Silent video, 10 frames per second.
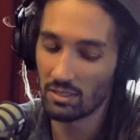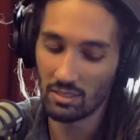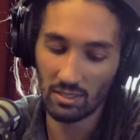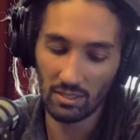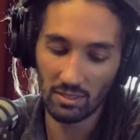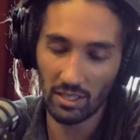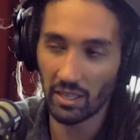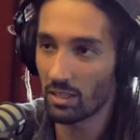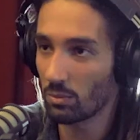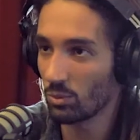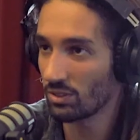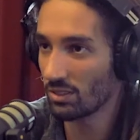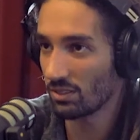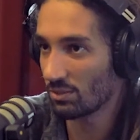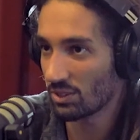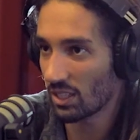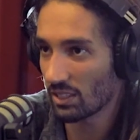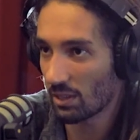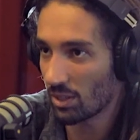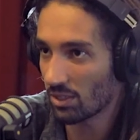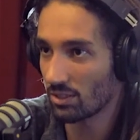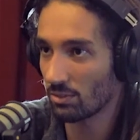the income was not that much.